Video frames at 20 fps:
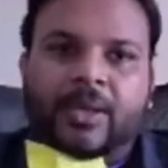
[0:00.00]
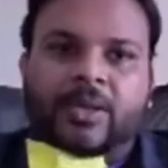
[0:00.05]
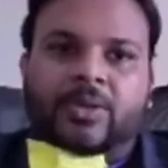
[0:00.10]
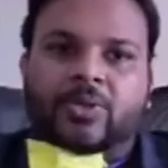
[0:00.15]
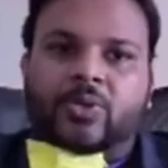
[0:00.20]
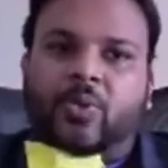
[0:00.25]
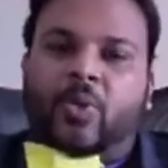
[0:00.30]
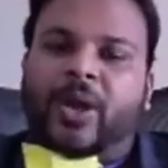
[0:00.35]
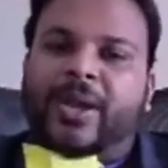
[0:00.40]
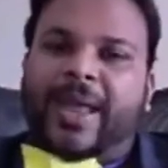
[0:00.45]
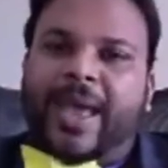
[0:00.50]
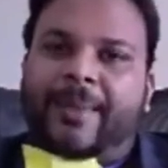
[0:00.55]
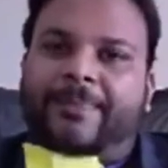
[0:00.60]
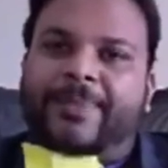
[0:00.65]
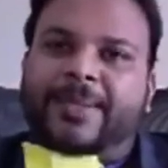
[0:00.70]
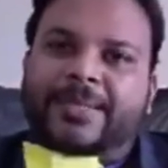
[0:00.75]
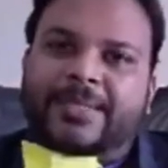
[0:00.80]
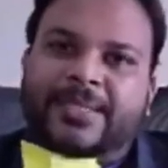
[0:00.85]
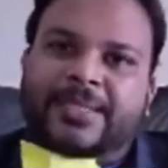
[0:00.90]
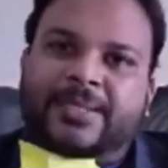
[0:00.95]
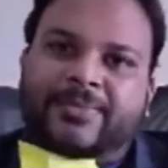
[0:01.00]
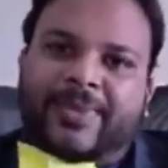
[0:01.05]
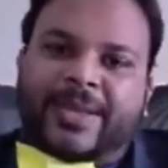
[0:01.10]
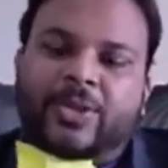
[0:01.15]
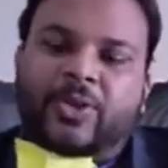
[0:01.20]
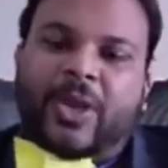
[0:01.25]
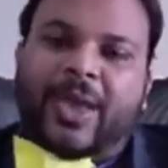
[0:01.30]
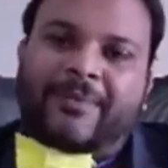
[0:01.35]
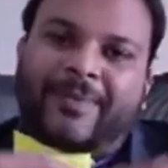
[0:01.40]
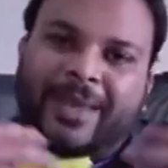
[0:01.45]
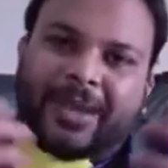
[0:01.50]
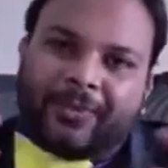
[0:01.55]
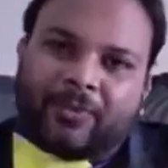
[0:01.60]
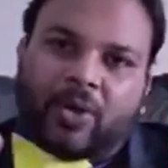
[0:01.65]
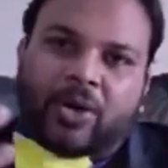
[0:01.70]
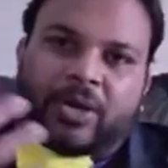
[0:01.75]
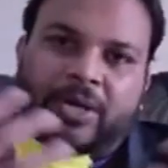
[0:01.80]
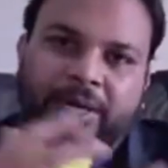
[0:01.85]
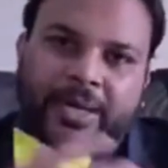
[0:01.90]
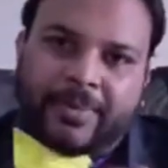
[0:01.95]
So what happens is when you have
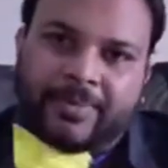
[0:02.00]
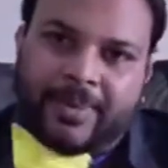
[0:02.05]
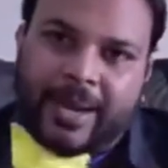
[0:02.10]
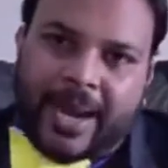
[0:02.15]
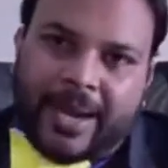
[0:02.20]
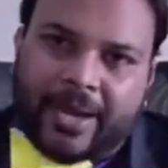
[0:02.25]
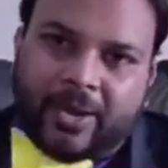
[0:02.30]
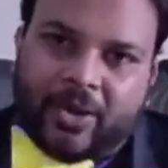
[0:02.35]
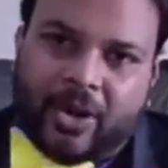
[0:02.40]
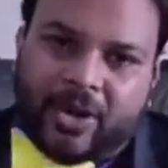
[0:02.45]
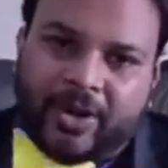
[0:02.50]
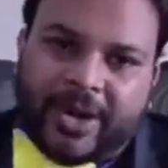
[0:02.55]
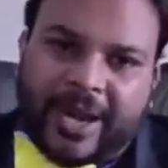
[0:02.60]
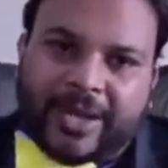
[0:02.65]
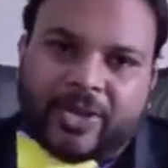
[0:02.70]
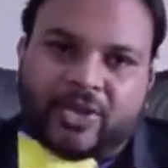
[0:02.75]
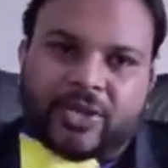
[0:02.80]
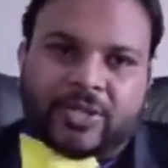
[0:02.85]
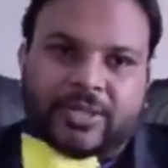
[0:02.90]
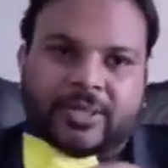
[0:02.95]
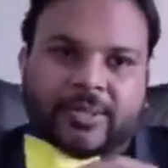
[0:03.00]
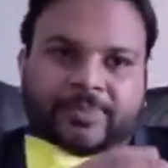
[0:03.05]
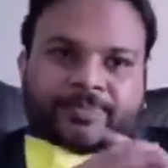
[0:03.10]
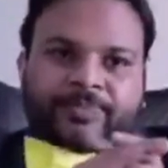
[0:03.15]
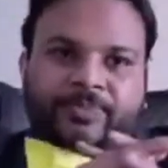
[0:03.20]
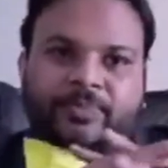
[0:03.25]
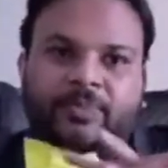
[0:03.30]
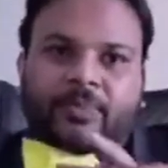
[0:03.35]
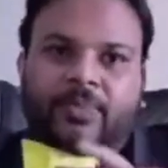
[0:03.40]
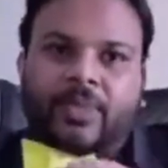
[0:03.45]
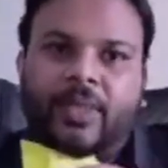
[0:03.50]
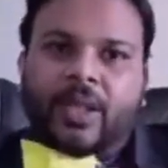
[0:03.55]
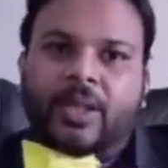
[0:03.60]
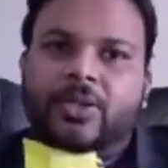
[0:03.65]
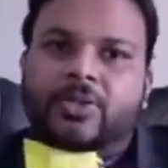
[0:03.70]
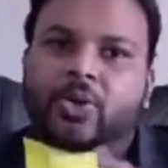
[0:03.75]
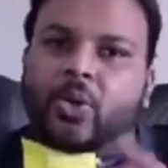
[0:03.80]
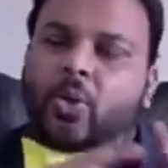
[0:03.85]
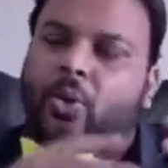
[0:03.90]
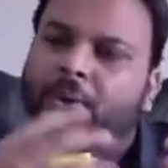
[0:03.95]
involuntary bladder contractions.
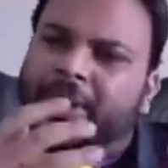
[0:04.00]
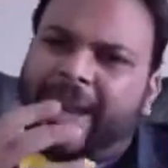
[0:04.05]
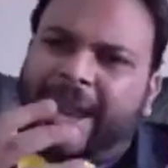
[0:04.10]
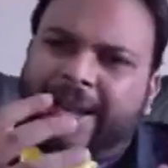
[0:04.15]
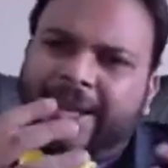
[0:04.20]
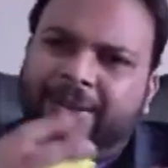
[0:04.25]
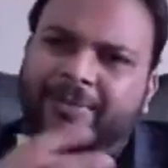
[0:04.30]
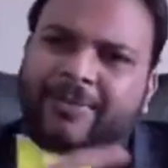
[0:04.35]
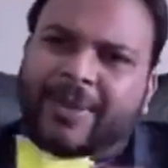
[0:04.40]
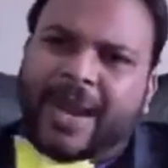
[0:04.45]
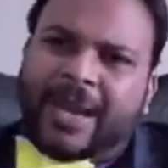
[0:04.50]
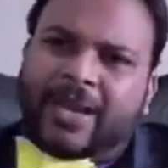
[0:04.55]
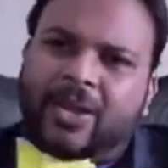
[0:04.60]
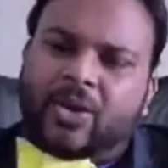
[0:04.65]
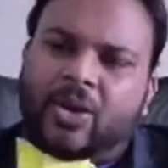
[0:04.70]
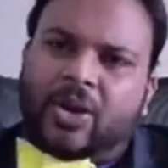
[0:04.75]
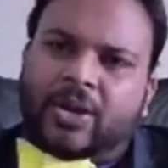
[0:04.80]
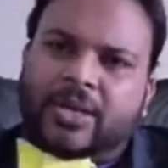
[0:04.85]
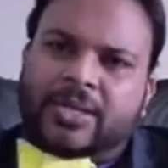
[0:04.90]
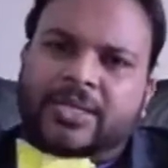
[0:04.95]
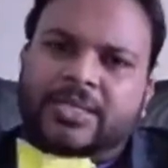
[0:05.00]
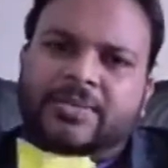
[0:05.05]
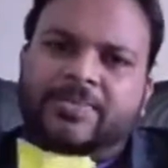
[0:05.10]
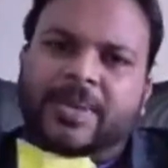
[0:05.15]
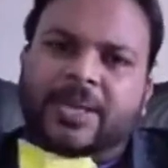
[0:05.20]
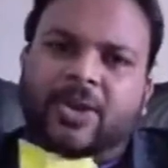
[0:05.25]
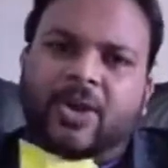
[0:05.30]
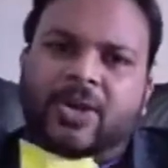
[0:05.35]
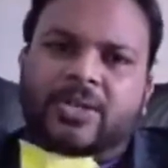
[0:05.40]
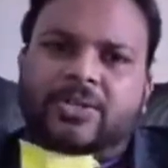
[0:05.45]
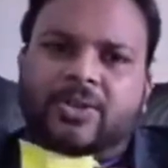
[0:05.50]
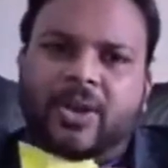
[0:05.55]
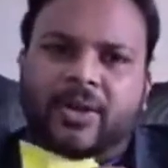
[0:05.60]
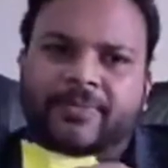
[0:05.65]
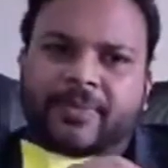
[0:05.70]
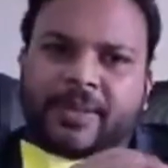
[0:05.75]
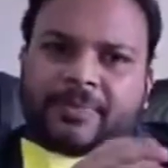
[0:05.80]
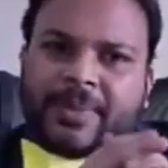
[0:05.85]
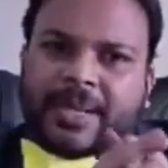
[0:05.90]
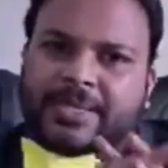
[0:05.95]
So overactive bladder occurs because
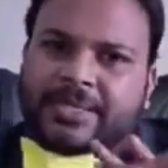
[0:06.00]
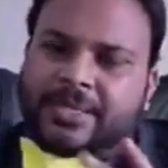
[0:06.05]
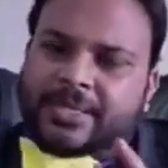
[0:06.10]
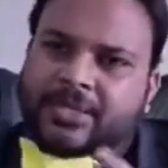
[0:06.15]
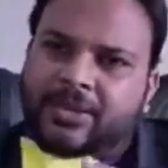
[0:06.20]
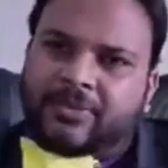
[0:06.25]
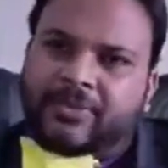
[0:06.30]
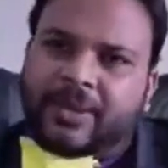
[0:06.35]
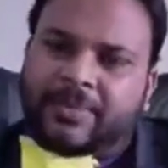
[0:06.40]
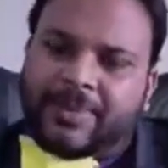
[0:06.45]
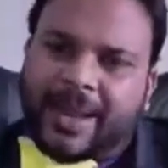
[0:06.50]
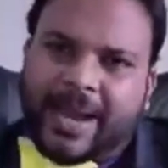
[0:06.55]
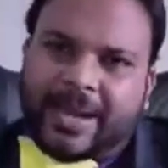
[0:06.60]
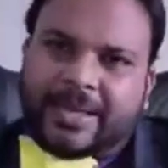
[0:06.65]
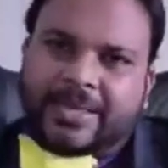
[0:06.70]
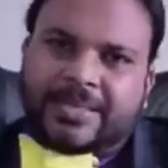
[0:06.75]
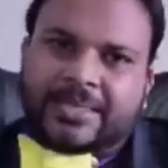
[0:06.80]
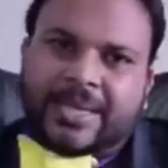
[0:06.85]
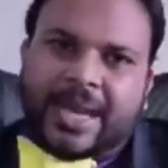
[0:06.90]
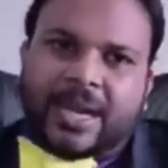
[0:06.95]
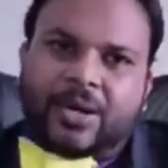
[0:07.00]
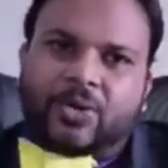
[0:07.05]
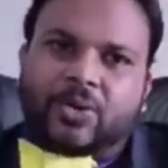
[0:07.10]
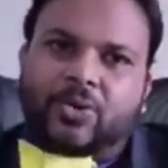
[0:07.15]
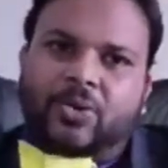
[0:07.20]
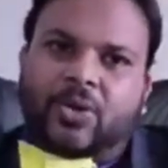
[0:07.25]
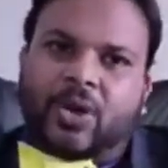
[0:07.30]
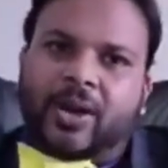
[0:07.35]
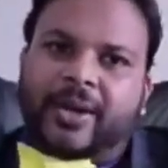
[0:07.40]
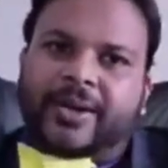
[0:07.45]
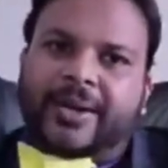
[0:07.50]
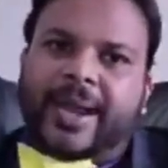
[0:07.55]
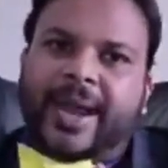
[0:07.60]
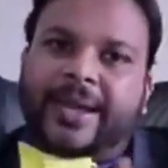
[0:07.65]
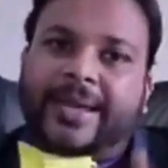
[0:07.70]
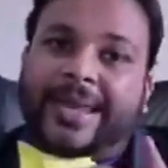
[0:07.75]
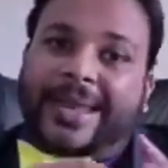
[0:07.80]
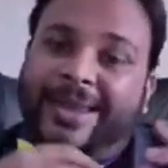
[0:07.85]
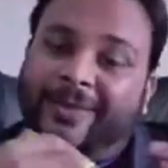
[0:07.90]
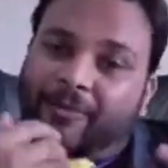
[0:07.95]
of the muscles of the bladder start to
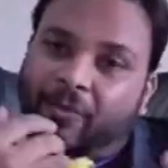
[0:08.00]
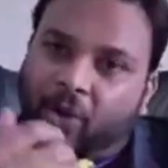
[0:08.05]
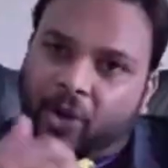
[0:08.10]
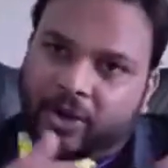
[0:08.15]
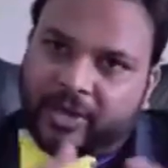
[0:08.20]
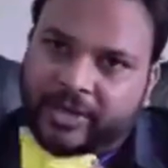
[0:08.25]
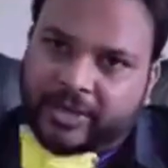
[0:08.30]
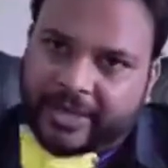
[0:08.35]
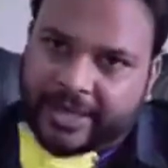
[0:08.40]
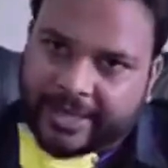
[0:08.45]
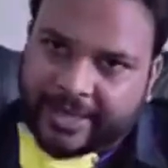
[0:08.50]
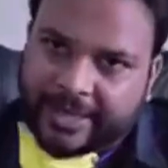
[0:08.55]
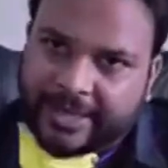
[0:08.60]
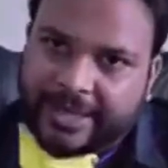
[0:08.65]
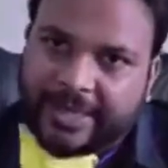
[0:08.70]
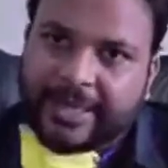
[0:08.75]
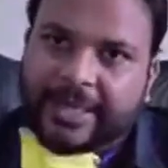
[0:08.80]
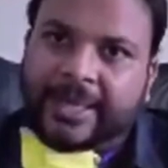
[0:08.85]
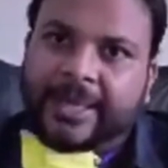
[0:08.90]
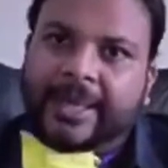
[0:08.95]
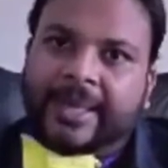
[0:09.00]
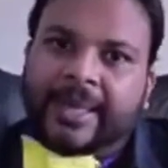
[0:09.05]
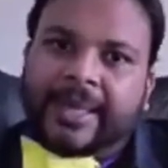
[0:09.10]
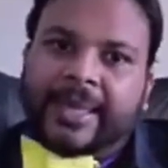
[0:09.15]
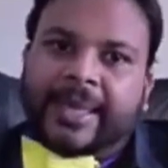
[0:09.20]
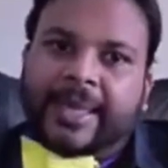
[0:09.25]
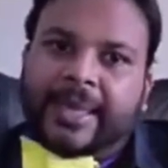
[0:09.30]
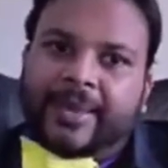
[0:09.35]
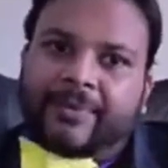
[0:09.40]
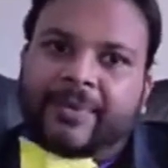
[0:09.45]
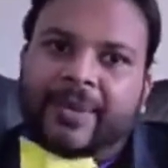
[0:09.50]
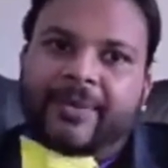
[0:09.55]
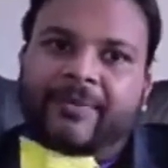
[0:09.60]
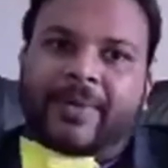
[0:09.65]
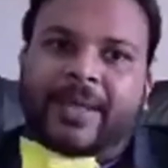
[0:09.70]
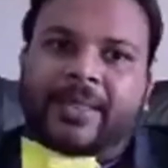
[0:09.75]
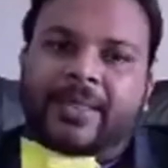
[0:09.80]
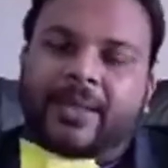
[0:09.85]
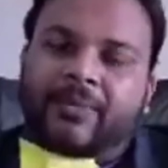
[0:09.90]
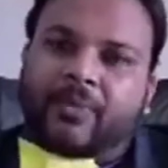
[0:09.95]
contract involuntarily even
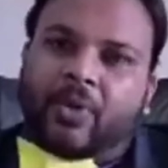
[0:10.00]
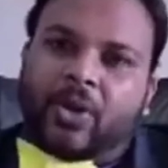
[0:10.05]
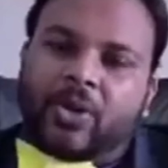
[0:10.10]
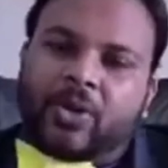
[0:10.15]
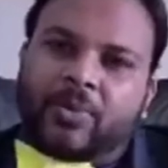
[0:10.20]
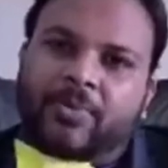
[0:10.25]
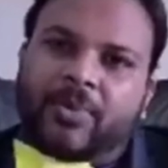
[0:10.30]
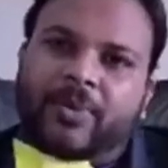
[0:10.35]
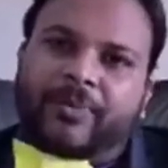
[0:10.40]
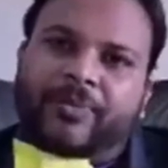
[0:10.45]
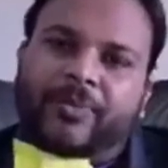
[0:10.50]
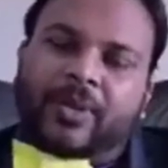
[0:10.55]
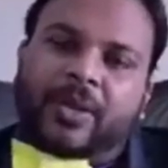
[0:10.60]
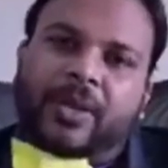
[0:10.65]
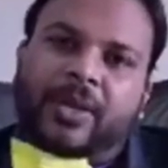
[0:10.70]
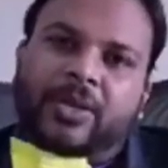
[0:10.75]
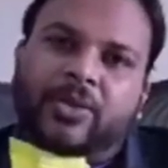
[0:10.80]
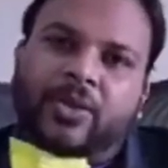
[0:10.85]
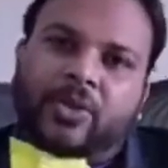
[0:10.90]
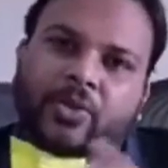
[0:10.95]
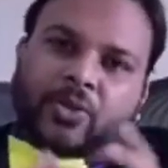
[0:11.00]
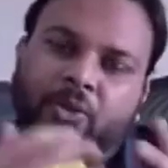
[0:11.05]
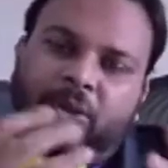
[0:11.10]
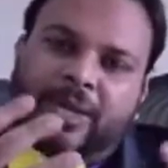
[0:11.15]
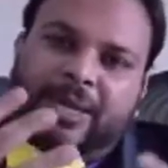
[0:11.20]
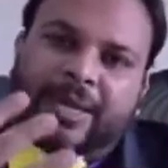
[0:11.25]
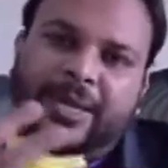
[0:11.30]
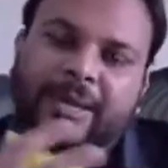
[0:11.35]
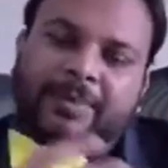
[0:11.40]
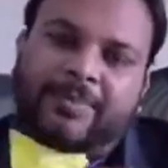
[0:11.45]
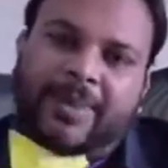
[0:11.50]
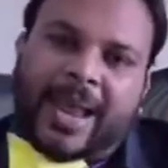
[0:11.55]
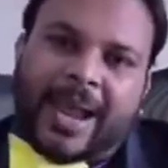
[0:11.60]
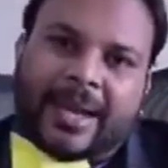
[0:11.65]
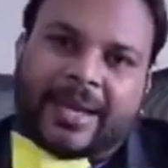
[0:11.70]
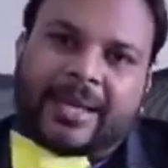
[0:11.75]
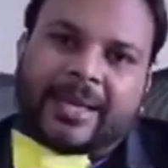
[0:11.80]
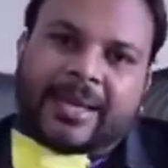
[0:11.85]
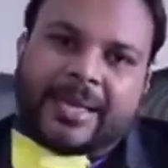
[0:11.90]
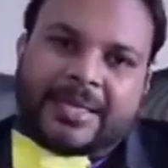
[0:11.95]
when the volume of your urinary
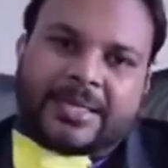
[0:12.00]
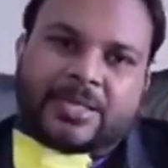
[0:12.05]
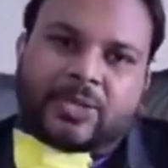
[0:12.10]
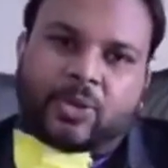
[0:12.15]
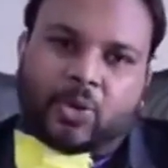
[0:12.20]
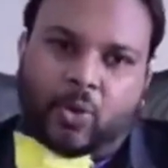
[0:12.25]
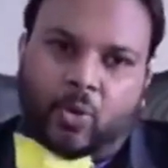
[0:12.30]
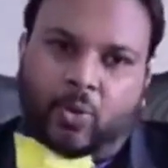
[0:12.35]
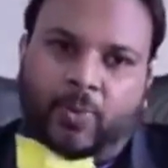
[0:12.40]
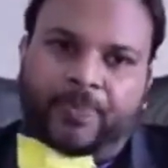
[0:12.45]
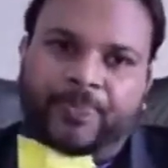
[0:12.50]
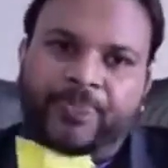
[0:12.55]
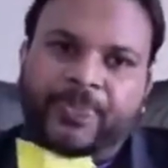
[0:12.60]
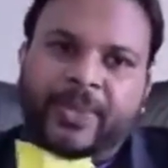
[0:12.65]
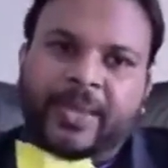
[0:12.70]
bladder is low.